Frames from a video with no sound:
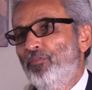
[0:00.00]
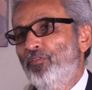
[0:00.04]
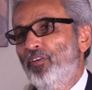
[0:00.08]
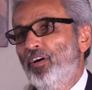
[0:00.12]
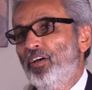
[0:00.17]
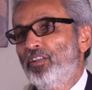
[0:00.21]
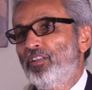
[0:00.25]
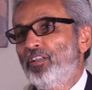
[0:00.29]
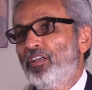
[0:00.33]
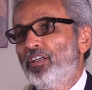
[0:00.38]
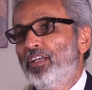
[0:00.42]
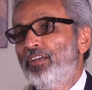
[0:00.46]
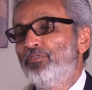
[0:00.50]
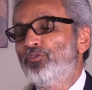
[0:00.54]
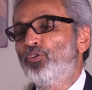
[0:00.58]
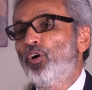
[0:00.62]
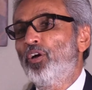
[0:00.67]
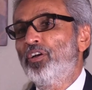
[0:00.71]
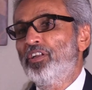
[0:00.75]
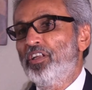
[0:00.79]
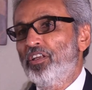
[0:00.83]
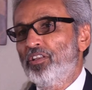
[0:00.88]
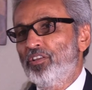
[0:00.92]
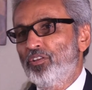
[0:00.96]
Father gives
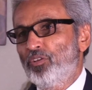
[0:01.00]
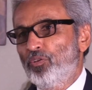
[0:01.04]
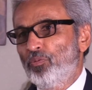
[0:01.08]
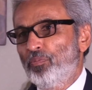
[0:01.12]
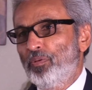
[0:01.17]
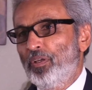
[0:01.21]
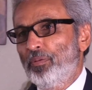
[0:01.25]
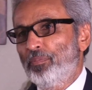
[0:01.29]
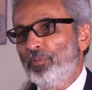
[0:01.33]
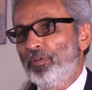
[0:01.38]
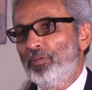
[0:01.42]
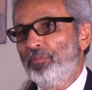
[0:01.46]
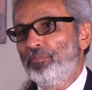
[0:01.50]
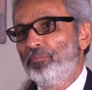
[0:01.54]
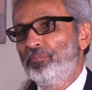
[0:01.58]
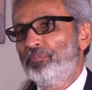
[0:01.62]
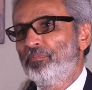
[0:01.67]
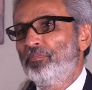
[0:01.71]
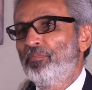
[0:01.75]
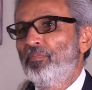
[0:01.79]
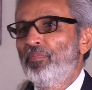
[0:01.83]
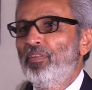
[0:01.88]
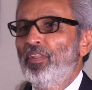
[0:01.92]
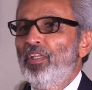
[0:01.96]
audience to people.
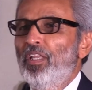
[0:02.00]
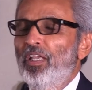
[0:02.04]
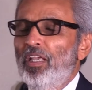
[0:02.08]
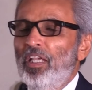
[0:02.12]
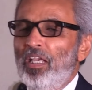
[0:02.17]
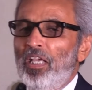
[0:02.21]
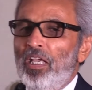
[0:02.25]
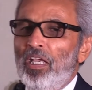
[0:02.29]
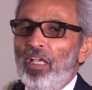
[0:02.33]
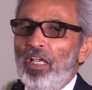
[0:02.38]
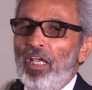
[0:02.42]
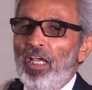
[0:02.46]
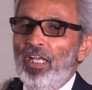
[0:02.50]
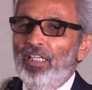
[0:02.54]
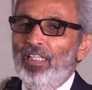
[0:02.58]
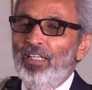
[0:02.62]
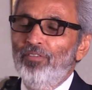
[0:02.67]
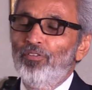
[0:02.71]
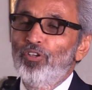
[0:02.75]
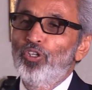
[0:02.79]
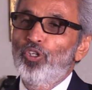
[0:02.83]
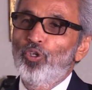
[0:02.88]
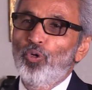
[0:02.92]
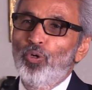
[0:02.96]
And they
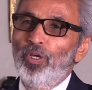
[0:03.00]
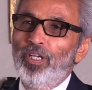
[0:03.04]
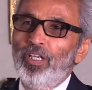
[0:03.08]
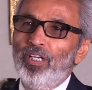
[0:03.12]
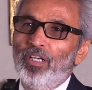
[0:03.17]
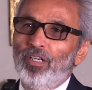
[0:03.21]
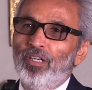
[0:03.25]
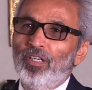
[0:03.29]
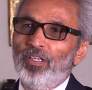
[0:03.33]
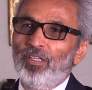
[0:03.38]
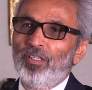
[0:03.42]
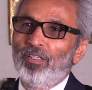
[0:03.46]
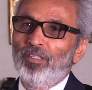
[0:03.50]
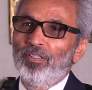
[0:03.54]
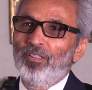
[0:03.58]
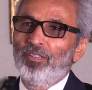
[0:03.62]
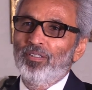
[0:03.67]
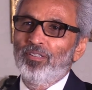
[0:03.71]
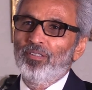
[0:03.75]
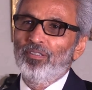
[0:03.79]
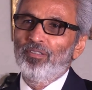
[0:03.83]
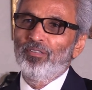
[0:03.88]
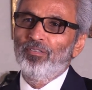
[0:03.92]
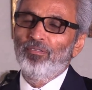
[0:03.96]
were showing a
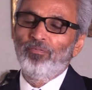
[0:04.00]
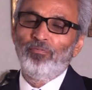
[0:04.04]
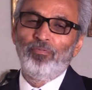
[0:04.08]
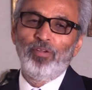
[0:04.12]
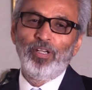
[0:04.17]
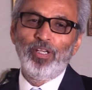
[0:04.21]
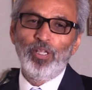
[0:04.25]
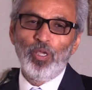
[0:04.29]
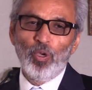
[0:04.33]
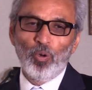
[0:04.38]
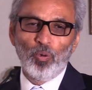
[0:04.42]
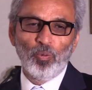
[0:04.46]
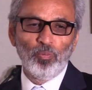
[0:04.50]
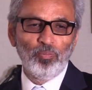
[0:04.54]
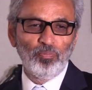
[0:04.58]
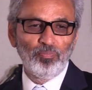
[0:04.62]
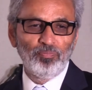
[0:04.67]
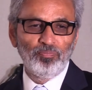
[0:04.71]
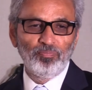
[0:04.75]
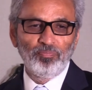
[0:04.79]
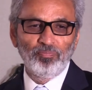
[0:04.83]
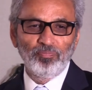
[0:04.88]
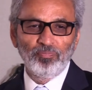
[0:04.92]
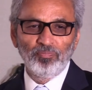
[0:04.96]
video
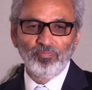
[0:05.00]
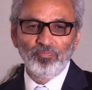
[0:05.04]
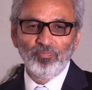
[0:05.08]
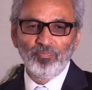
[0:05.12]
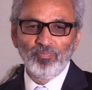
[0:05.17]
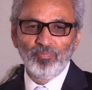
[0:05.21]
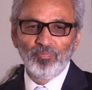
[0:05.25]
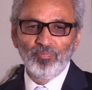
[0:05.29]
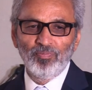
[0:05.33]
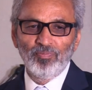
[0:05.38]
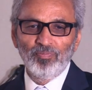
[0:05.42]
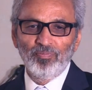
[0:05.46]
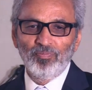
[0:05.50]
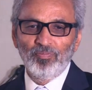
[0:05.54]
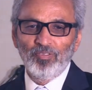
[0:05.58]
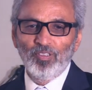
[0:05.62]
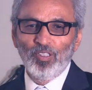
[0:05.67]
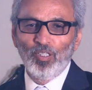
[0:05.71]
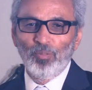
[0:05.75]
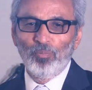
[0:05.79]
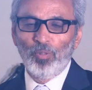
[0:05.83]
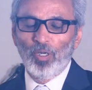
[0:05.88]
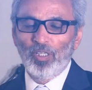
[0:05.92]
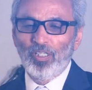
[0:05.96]

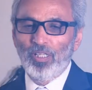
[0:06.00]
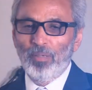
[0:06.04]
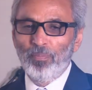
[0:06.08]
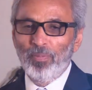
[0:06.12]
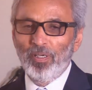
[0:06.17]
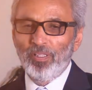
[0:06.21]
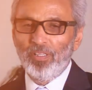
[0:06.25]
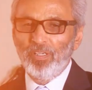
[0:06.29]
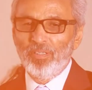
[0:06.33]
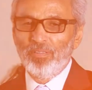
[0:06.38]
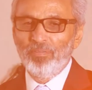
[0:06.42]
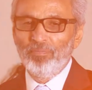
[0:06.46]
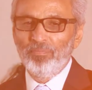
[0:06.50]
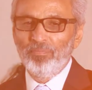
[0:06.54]
about the mother.